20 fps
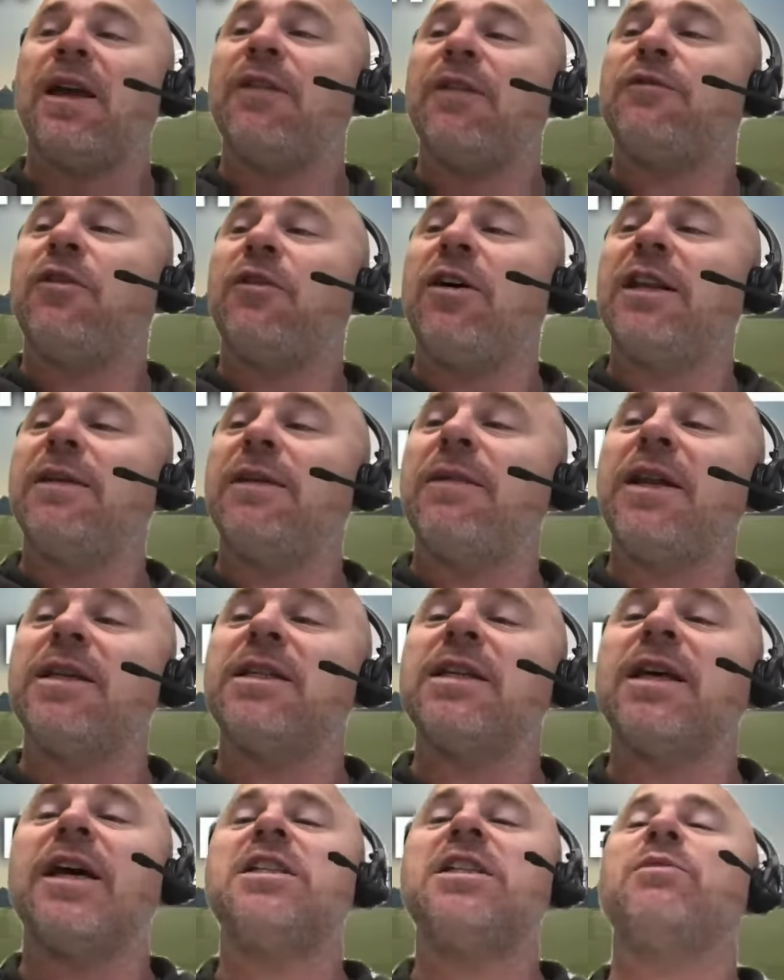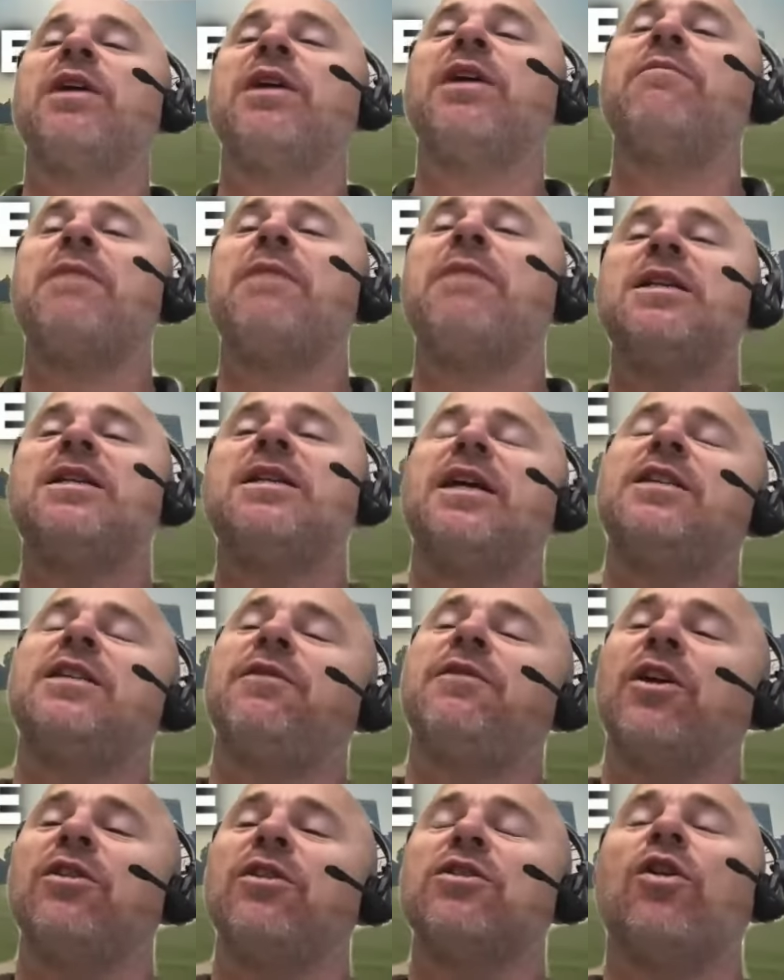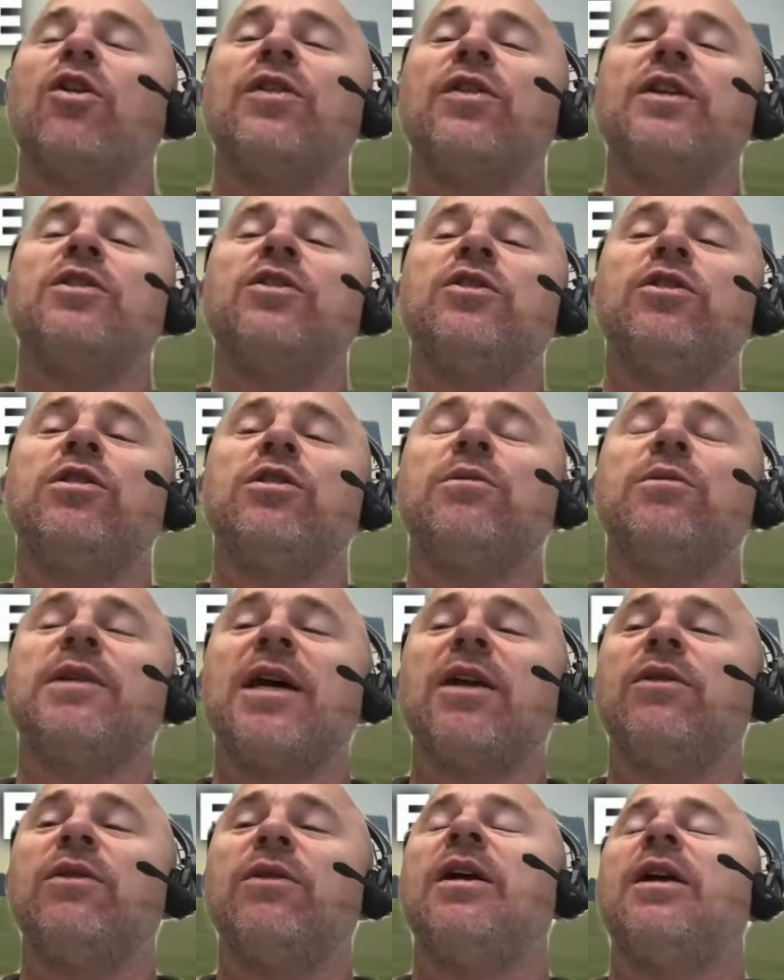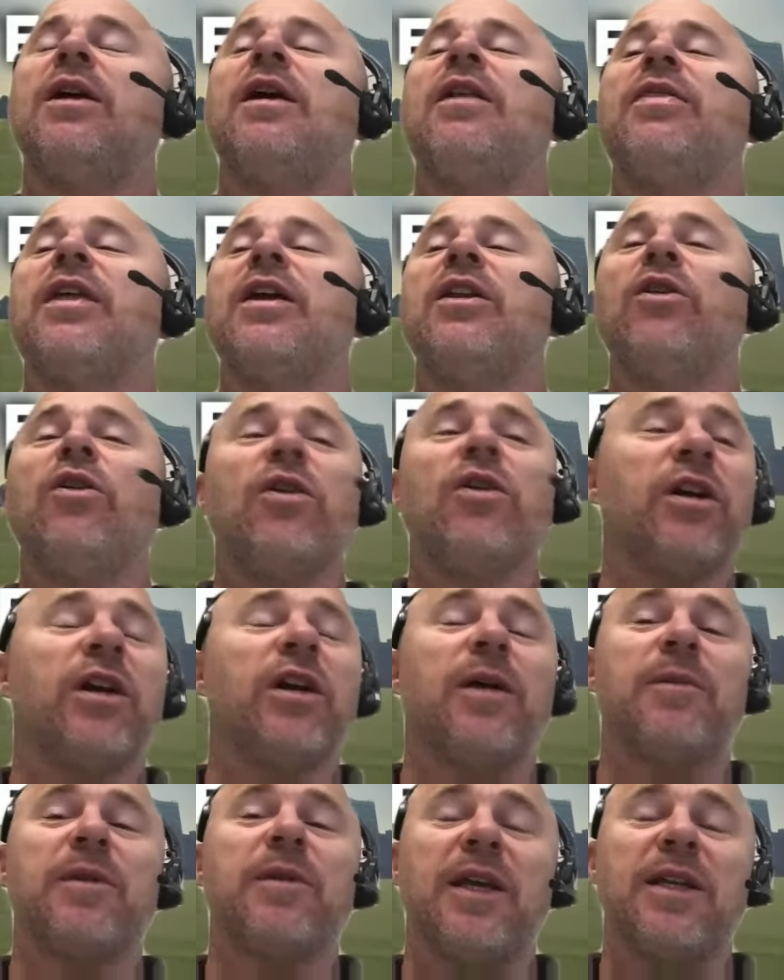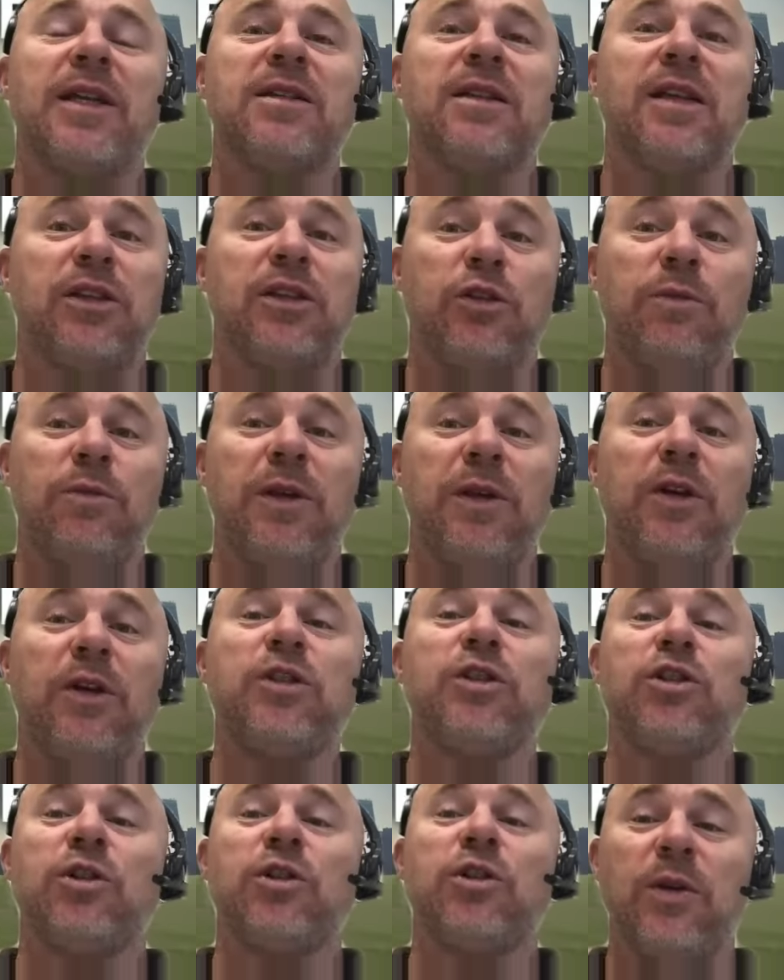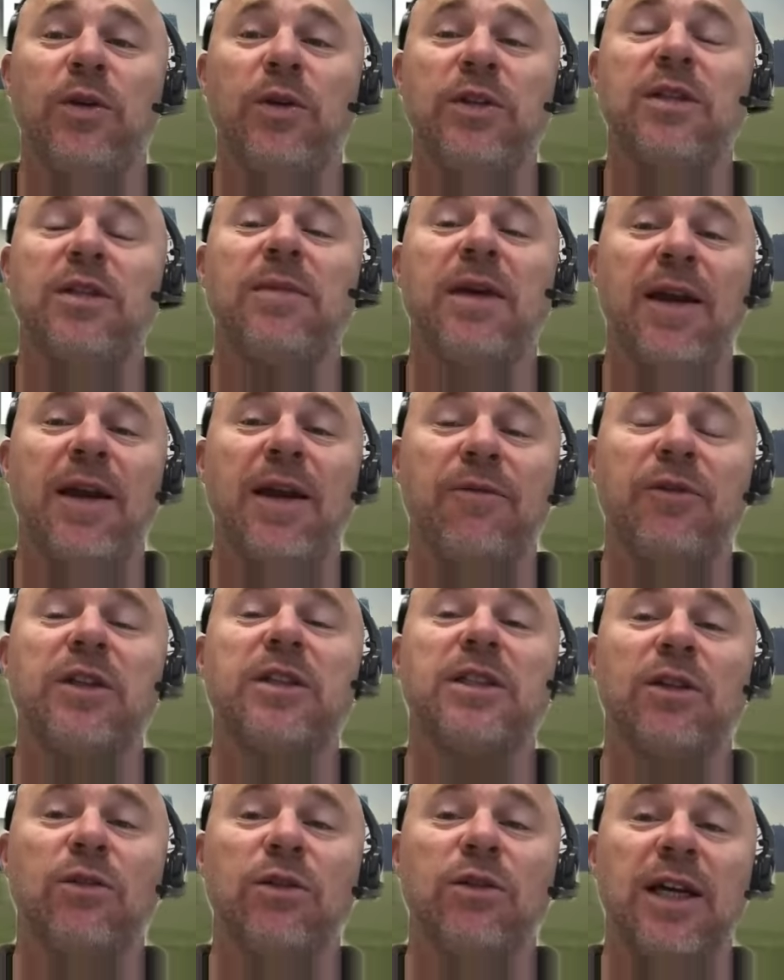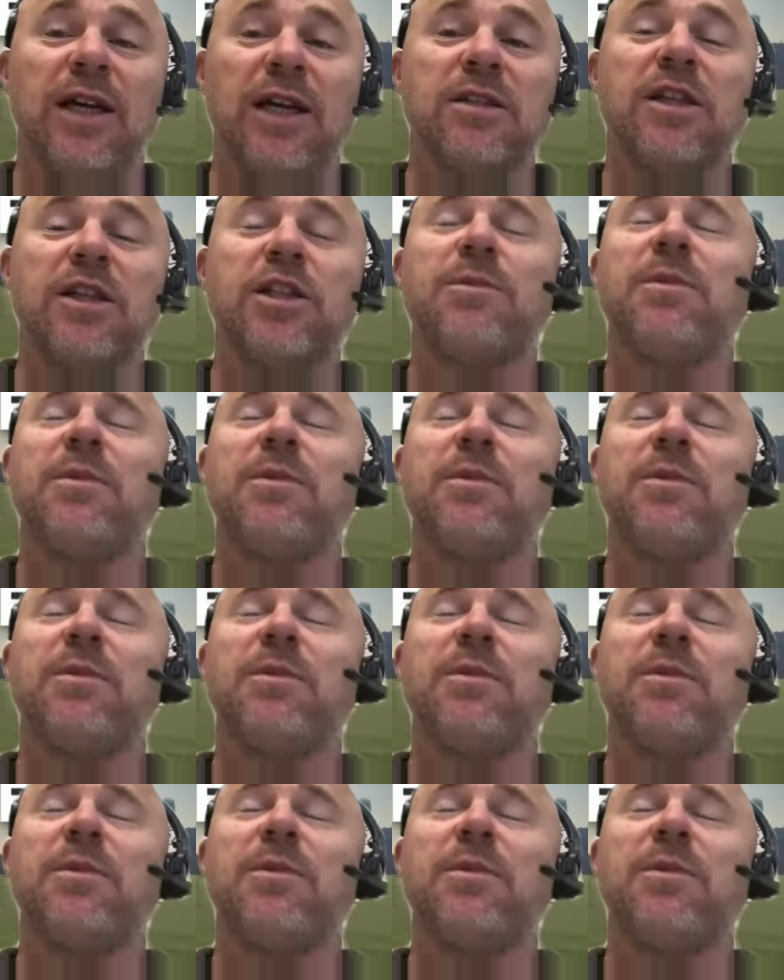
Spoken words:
And finally, meditation. We have meditation videos on this YouTube channel. They're not going up in the hits that they should be because you should be using them every single day. So they